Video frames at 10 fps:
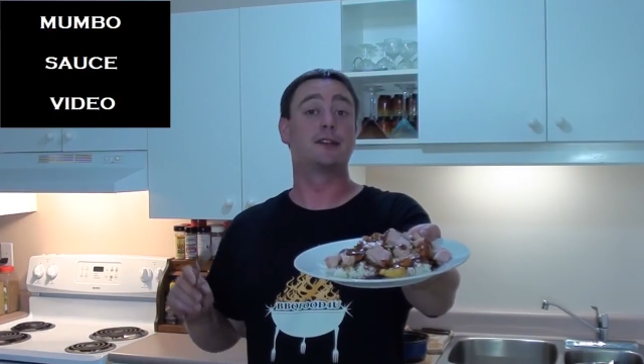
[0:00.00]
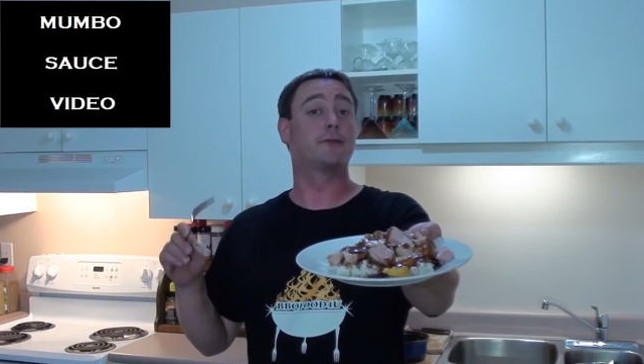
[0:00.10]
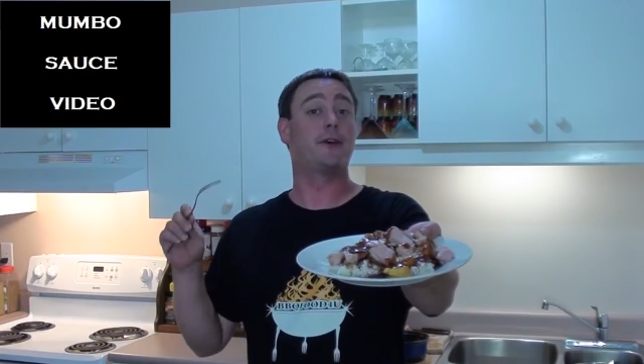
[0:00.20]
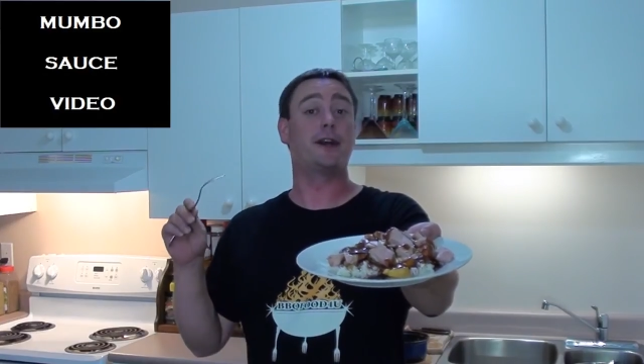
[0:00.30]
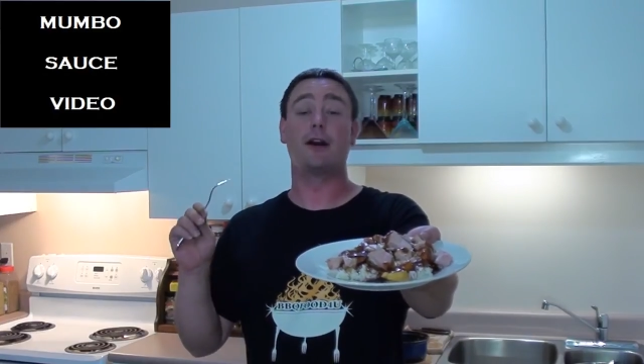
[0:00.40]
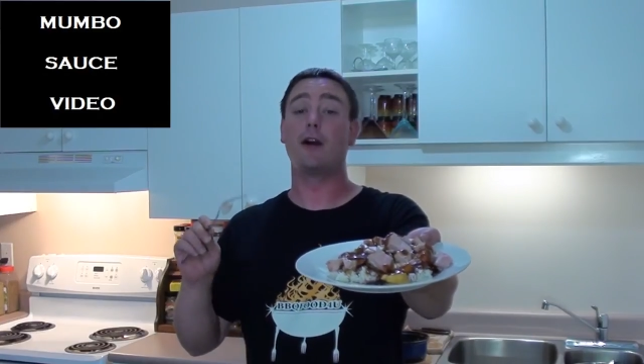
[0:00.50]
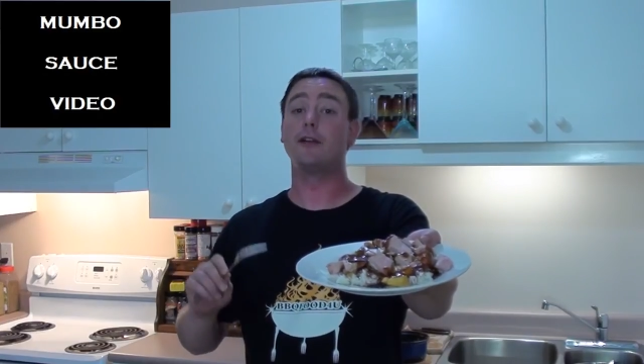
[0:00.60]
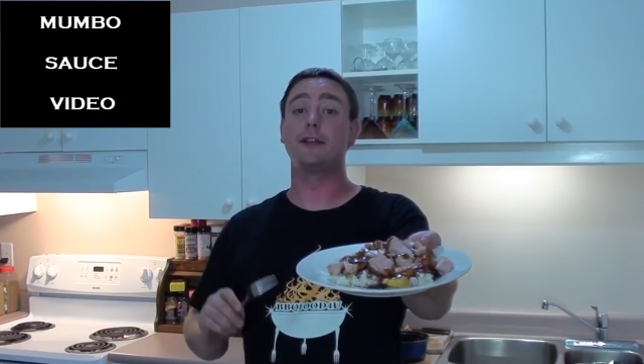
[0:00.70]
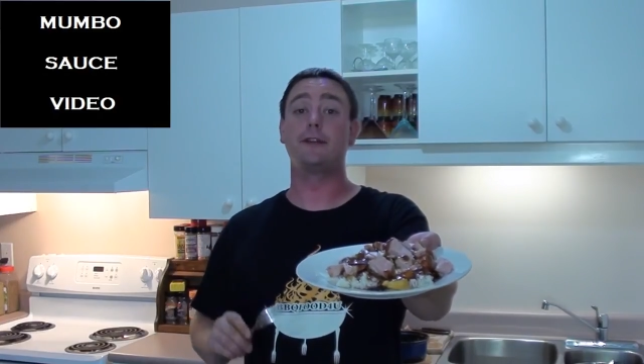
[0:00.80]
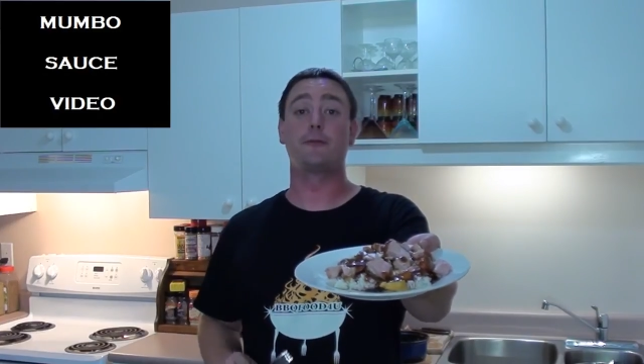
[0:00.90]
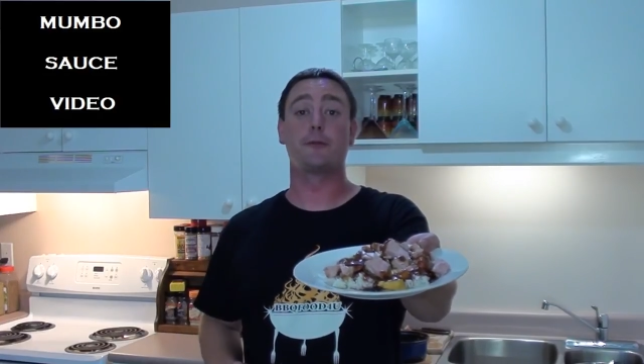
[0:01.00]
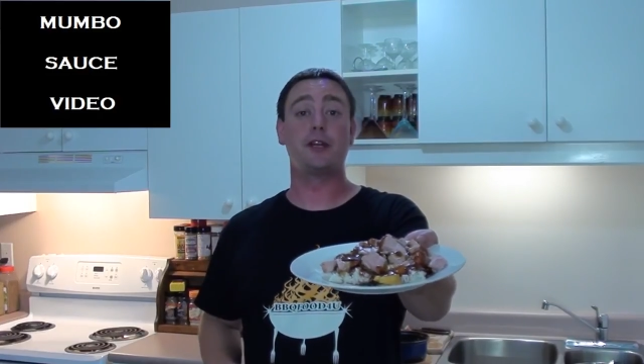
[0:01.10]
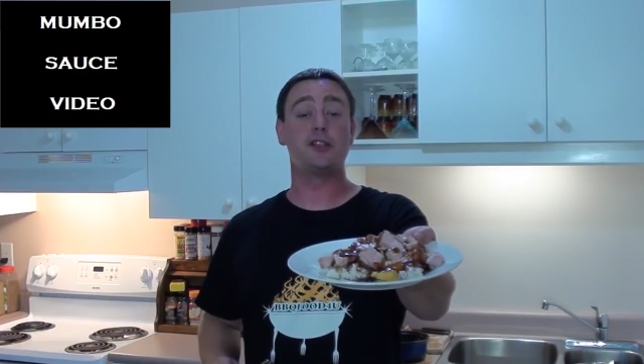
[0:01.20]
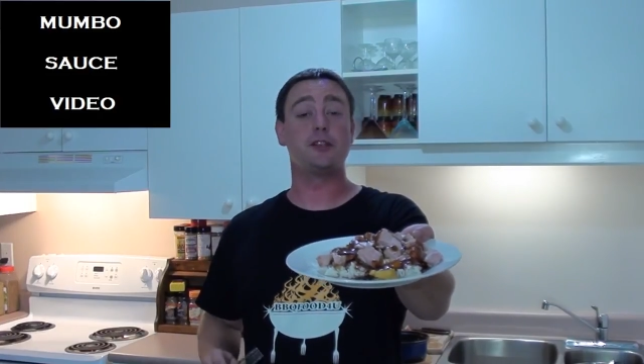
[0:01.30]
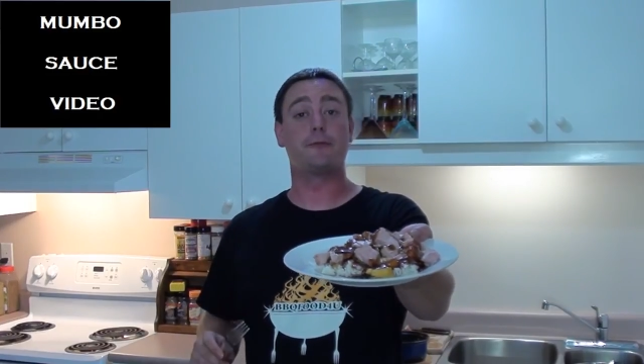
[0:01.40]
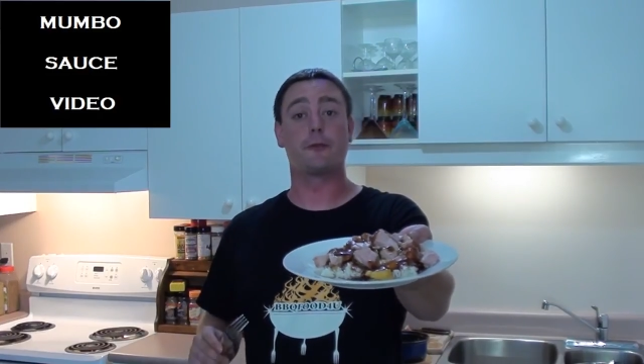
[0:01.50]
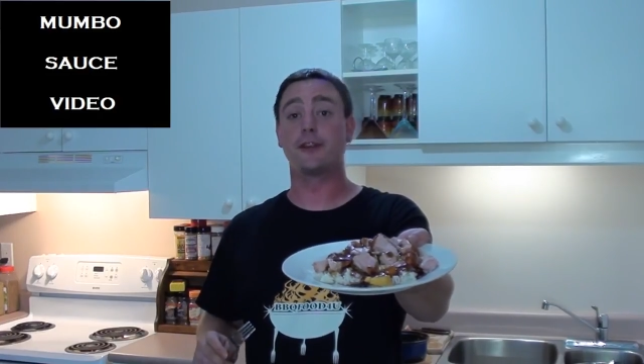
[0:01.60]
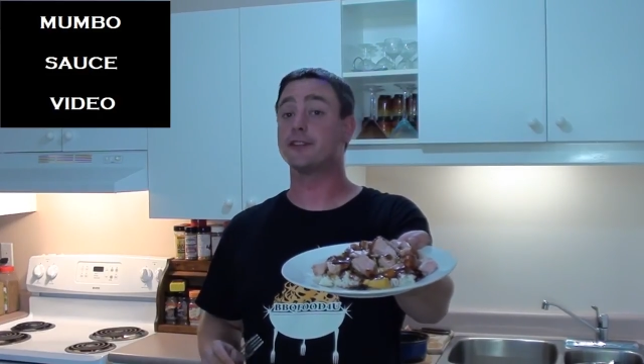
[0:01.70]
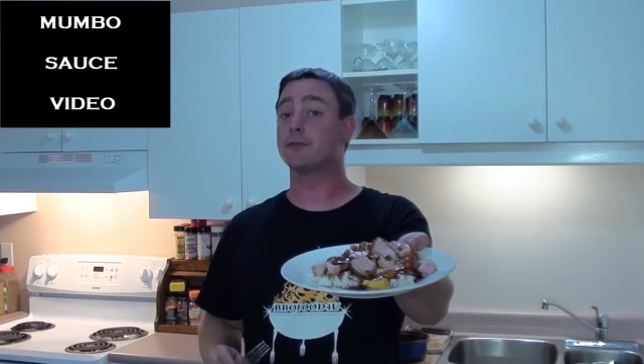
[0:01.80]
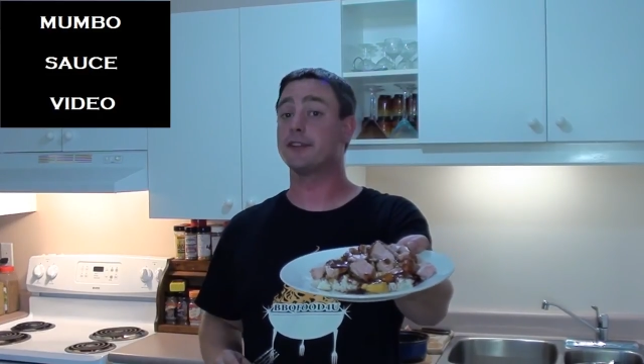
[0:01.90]
To find all the information for
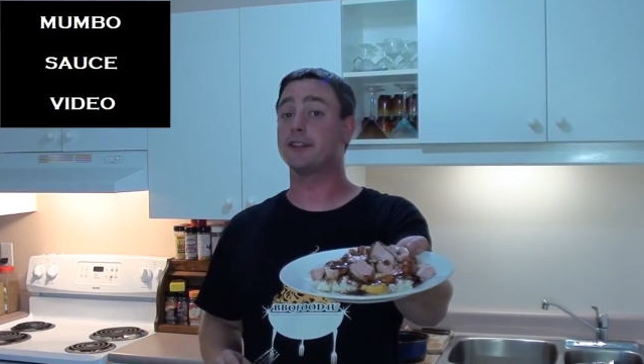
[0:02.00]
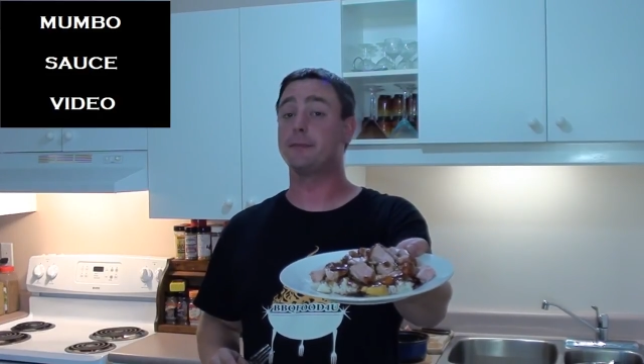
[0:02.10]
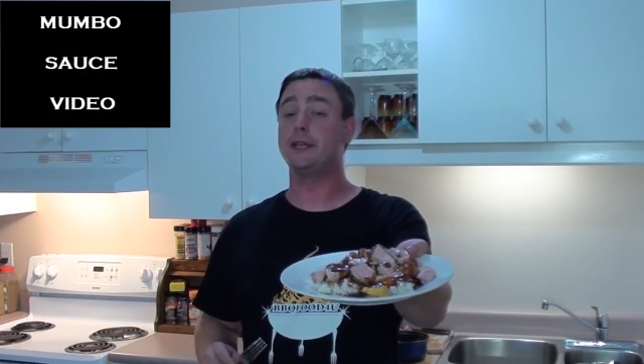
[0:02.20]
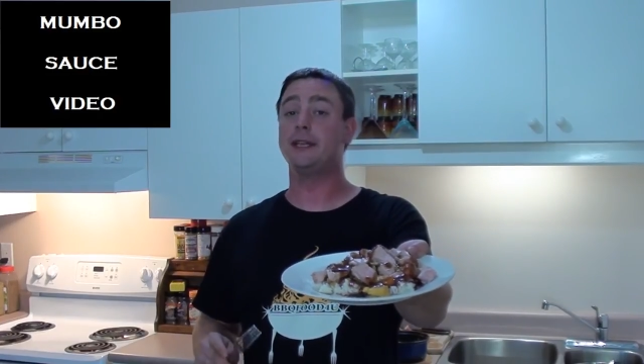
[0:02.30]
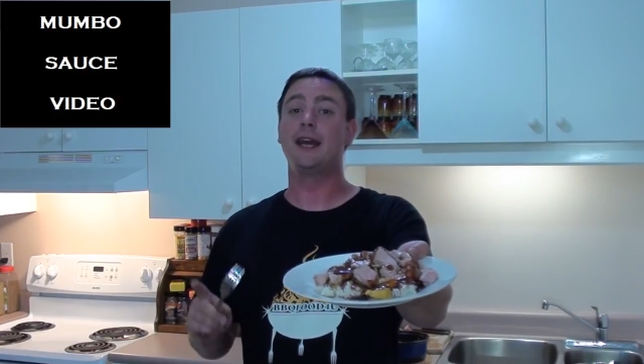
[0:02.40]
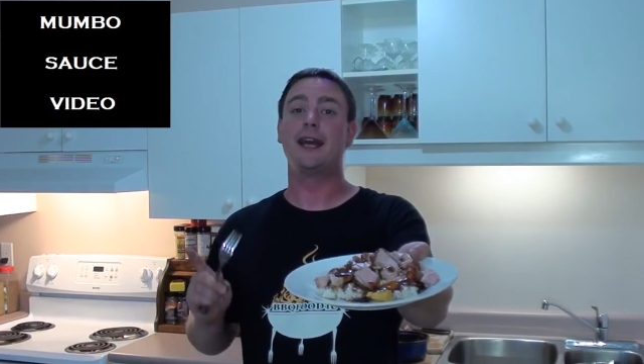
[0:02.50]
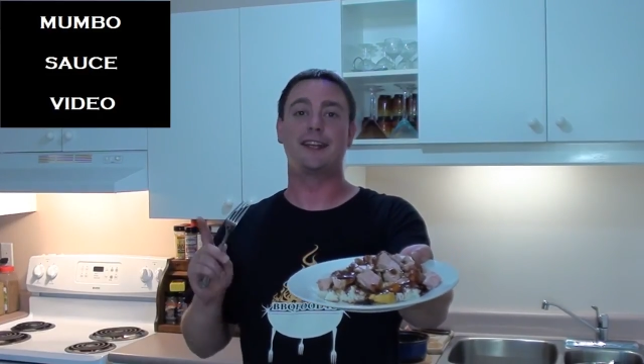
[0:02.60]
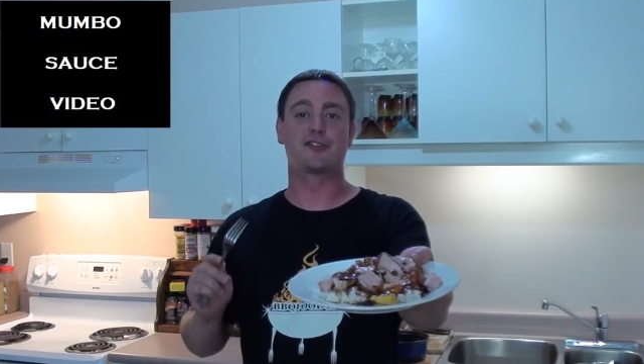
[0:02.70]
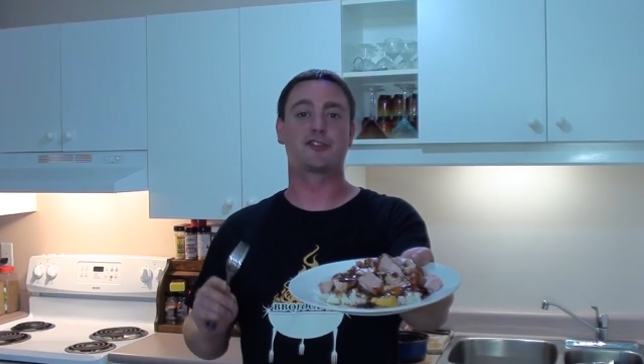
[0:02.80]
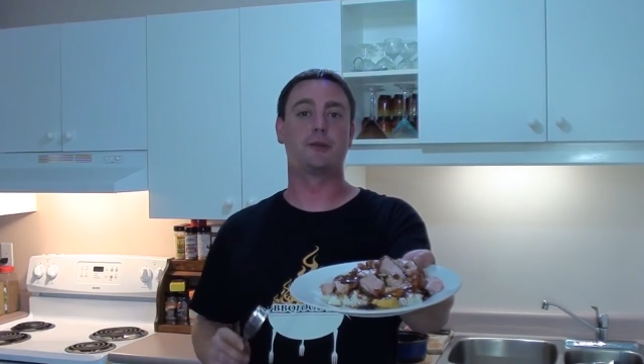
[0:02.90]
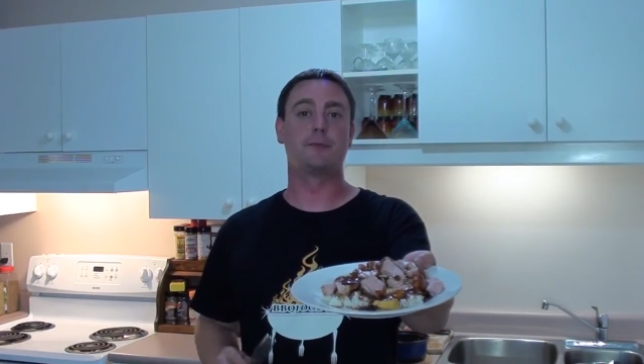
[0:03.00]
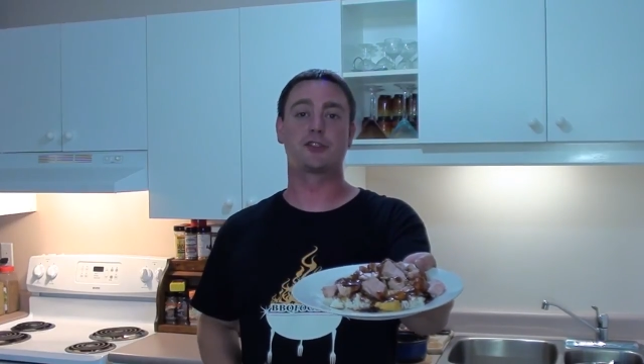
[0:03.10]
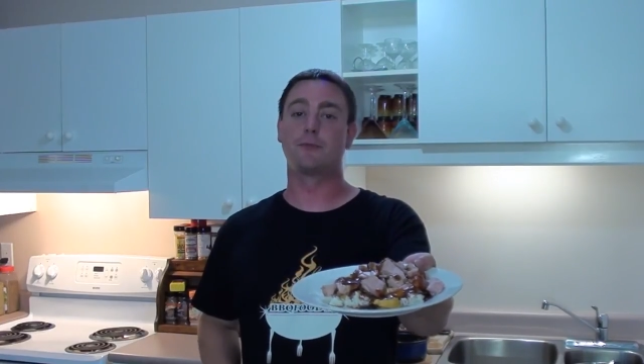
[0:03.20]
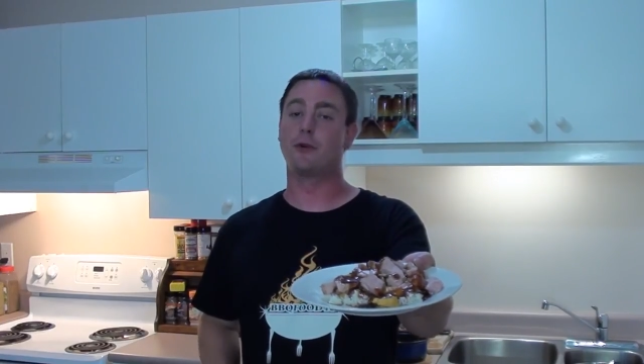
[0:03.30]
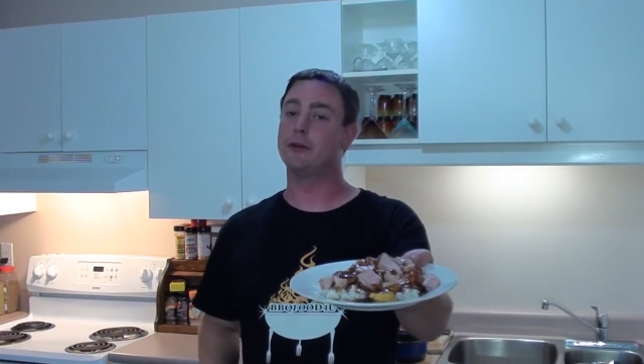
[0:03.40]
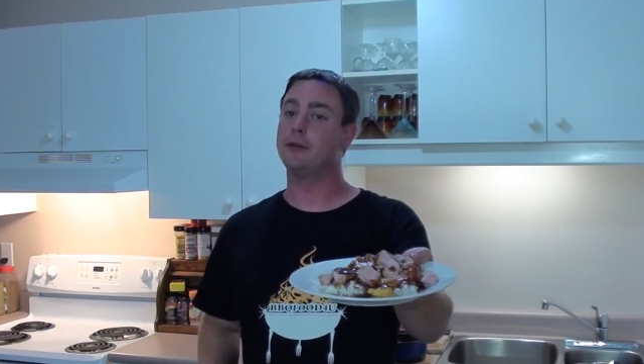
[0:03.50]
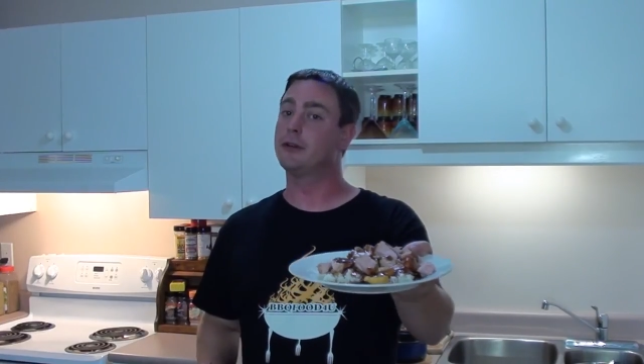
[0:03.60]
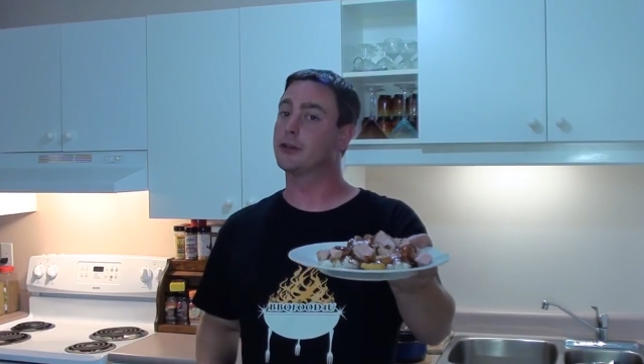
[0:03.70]
this recipe and so much more,